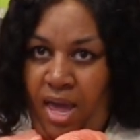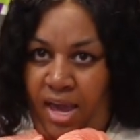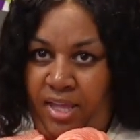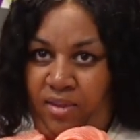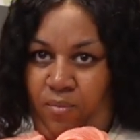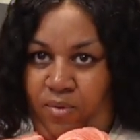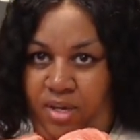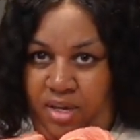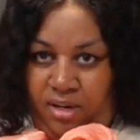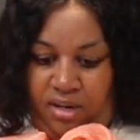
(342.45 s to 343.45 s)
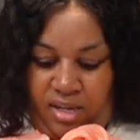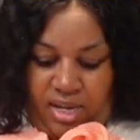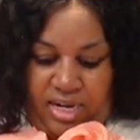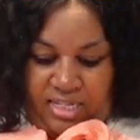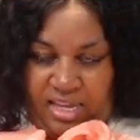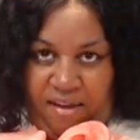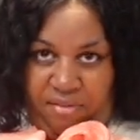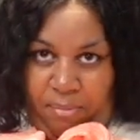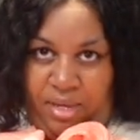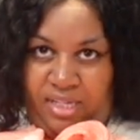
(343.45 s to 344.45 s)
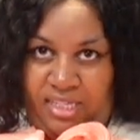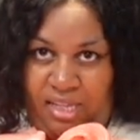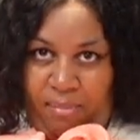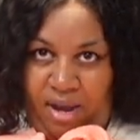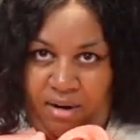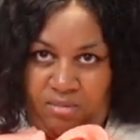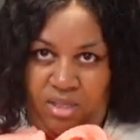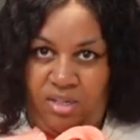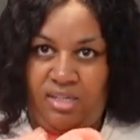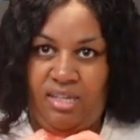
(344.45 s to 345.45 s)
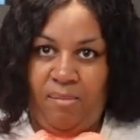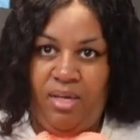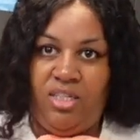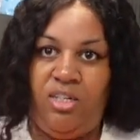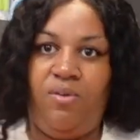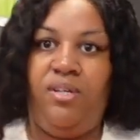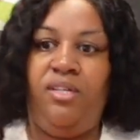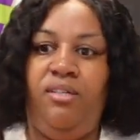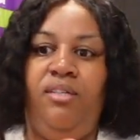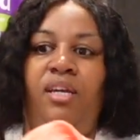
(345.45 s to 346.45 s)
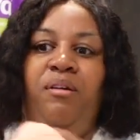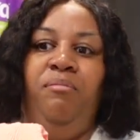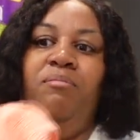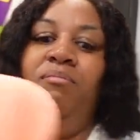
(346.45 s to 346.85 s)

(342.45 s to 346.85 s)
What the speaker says: And the one, it doesn't have the buttons at the bottom, so your stomach is showing. Yep.